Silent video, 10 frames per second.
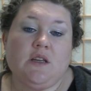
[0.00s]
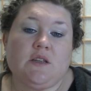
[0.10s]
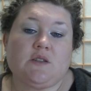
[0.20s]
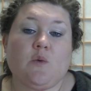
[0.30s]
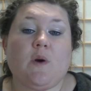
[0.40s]

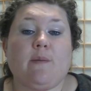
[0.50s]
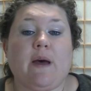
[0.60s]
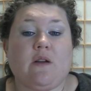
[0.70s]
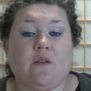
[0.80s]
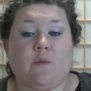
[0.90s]
So what
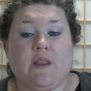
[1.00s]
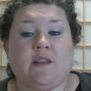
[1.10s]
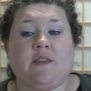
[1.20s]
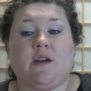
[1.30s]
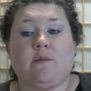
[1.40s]
about when the
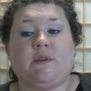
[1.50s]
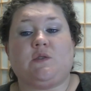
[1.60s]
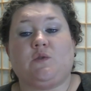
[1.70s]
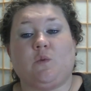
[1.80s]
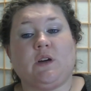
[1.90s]
therapist
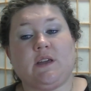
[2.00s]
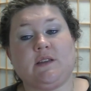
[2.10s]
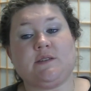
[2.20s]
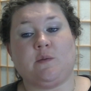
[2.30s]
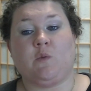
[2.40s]
is working
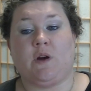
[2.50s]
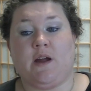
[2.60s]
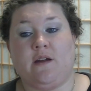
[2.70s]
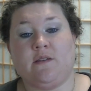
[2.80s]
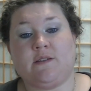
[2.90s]
somewhere
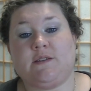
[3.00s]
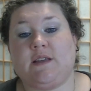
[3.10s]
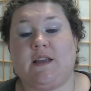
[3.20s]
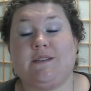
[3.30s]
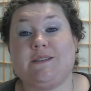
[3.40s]
else
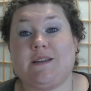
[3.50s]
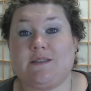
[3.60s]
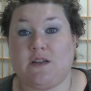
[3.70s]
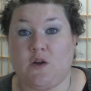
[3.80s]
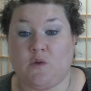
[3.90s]
and
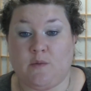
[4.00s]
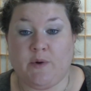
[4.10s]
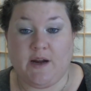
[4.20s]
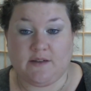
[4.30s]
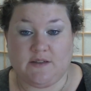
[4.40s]
doesn't own the
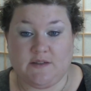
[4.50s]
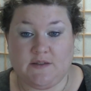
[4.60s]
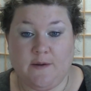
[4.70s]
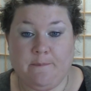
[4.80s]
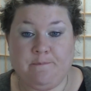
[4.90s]

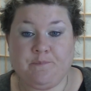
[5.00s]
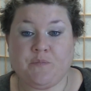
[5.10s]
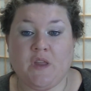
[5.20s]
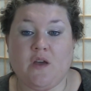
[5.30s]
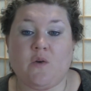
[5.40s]
practice?
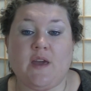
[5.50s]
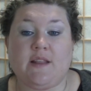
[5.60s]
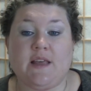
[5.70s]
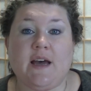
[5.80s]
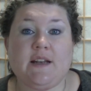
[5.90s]
Okay, in
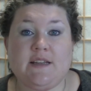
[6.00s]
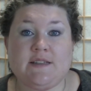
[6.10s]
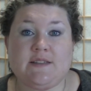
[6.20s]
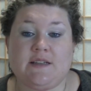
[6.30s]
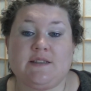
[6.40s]
that
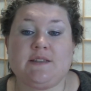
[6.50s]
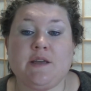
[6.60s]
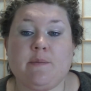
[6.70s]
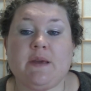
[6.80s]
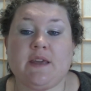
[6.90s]
instance,
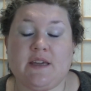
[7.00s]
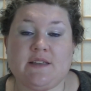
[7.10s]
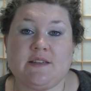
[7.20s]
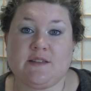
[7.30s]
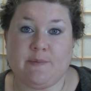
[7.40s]
tipping
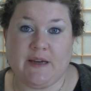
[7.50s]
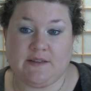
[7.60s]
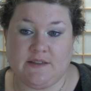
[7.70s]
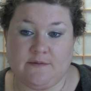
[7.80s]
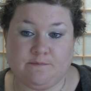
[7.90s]
is
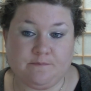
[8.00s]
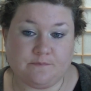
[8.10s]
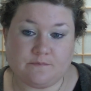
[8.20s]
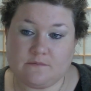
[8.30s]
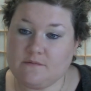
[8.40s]
expected.
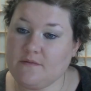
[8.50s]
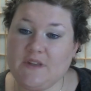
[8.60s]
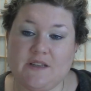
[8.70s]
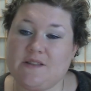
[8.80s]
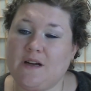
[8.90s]

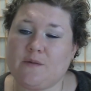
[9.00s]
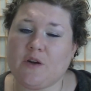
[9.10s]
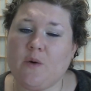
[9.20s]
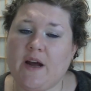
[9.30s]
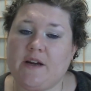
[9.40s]
It's not
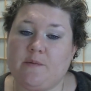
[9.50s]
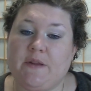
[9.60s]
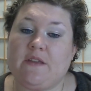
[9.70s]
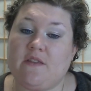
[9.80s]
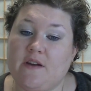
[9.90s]
required,
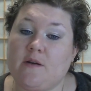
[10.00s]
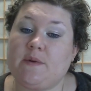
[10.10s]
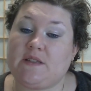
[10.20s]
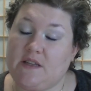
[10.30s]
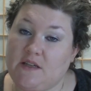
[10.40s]
but the
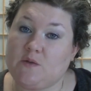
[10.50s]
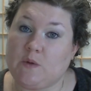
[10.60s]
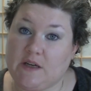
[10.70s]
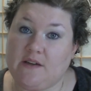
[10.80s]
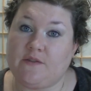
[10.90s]
therapist is
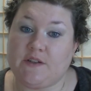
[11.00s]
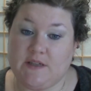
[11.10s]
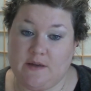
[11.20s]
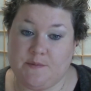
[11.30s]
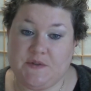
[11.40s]
working for
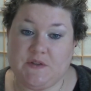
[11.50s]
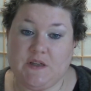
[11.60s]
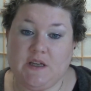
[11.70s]
tips.